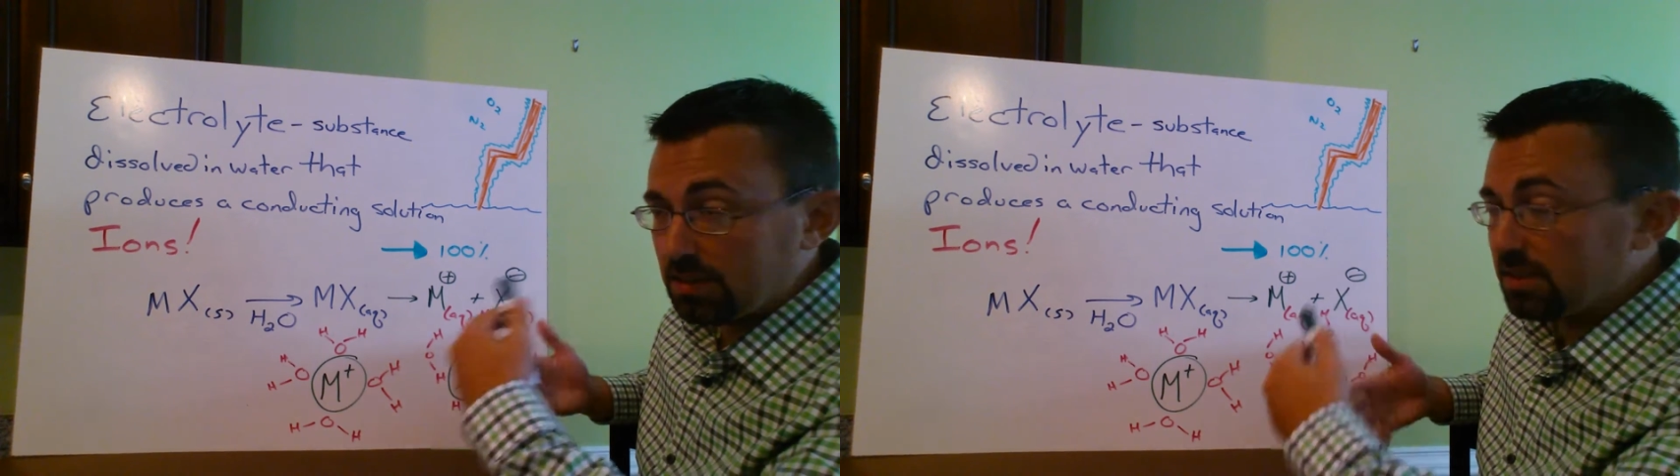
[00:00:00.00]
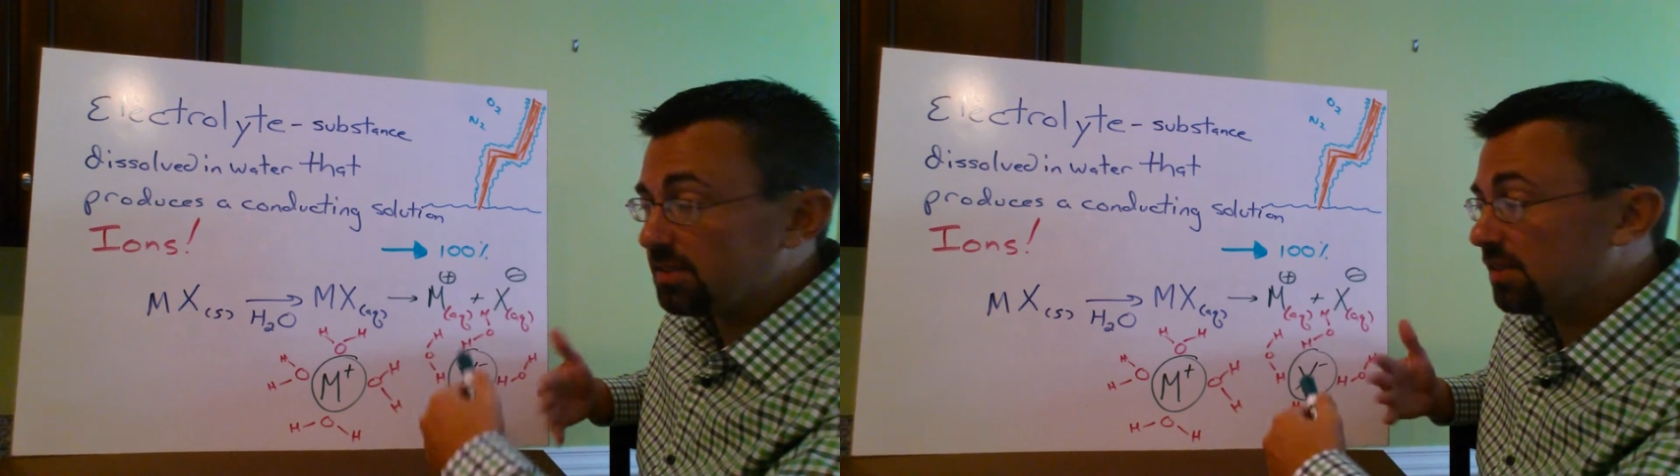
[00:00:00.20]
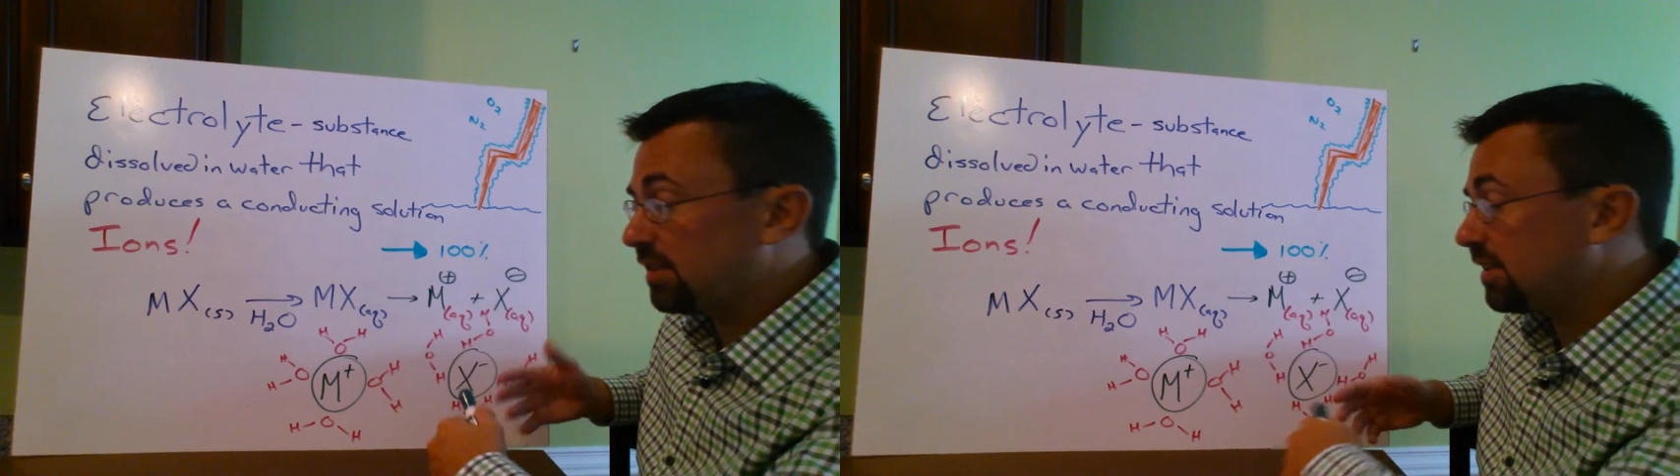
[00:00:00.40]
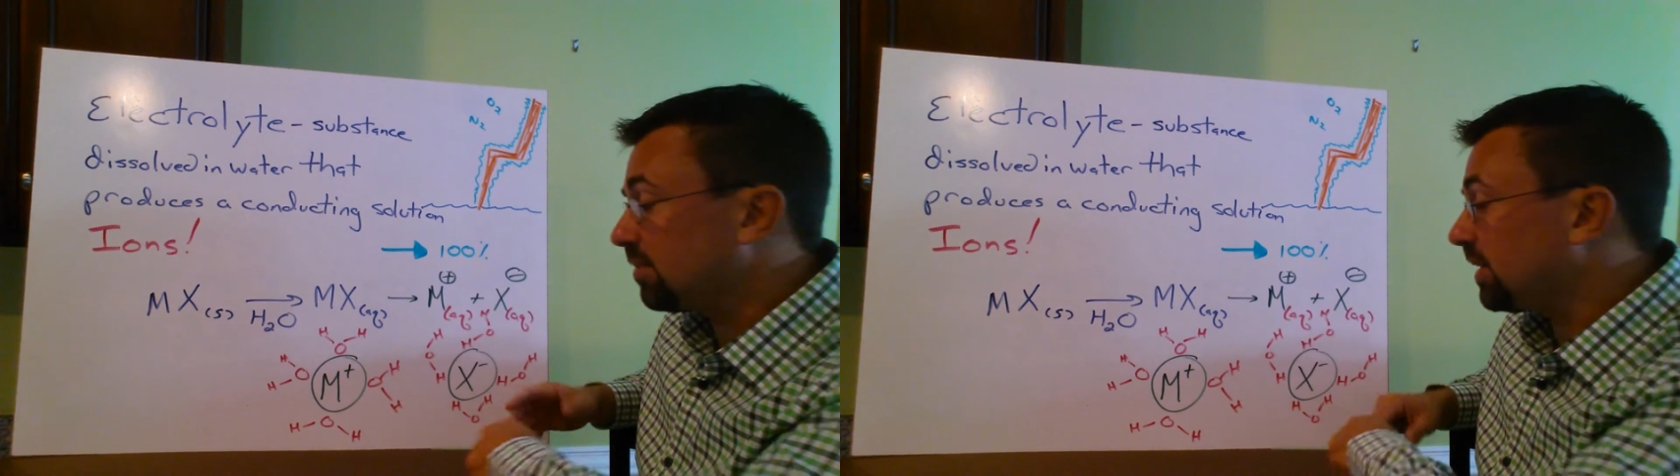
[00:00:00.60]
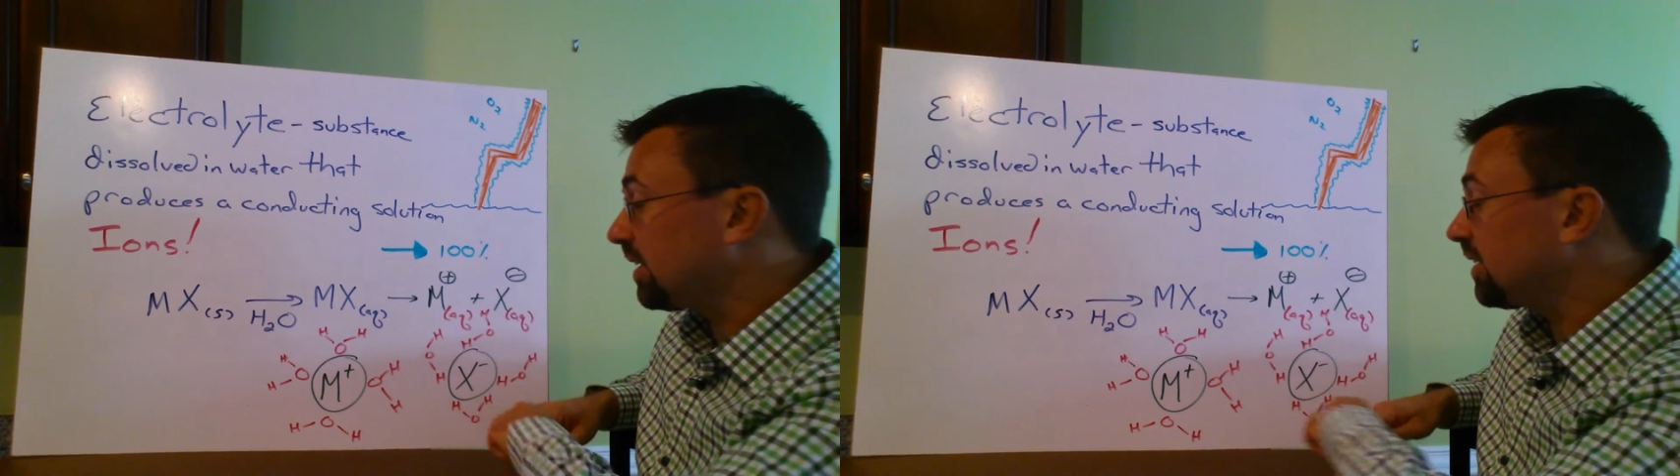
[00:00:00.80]
insulator
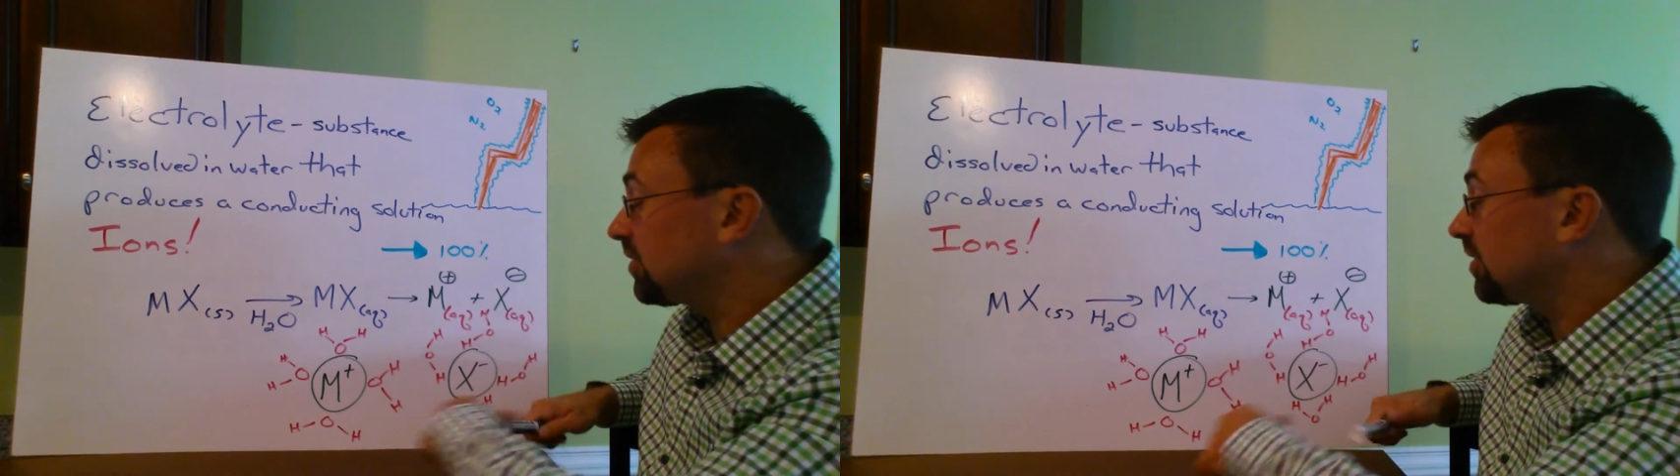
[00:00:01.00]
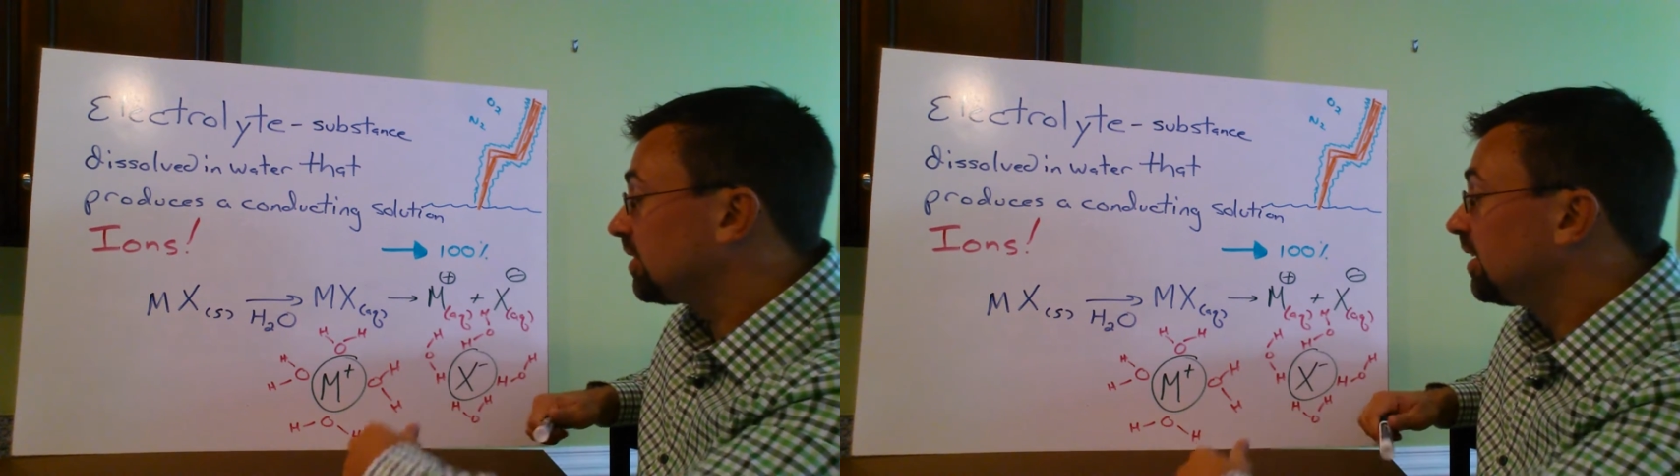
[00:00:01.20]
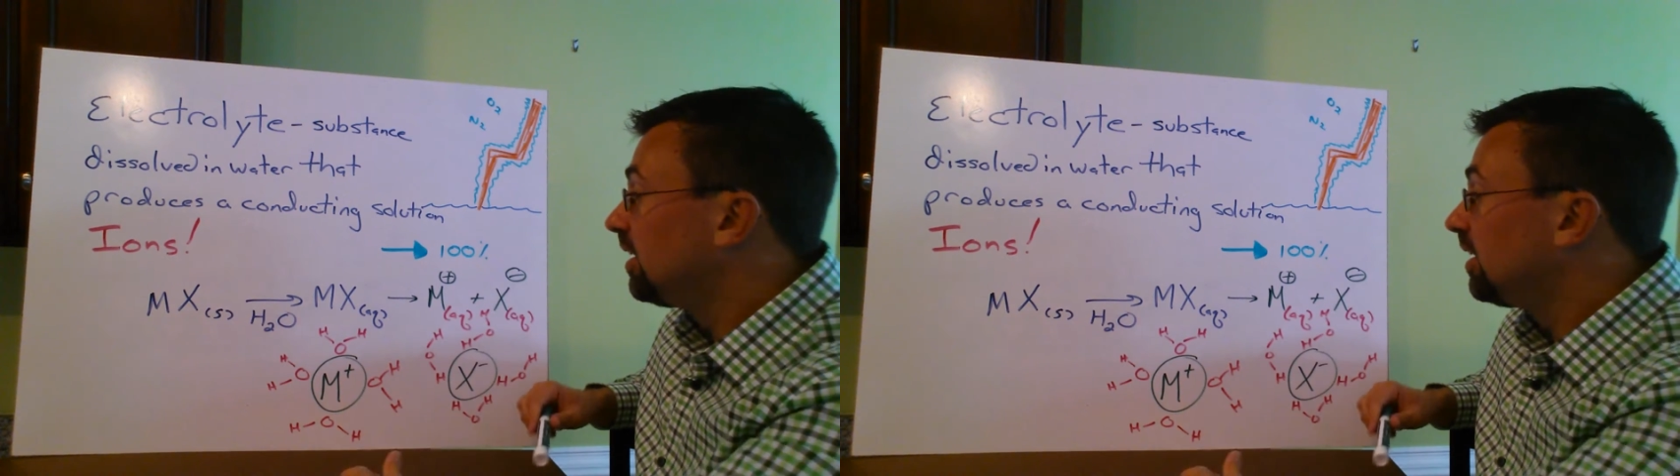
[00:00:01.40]
by nature,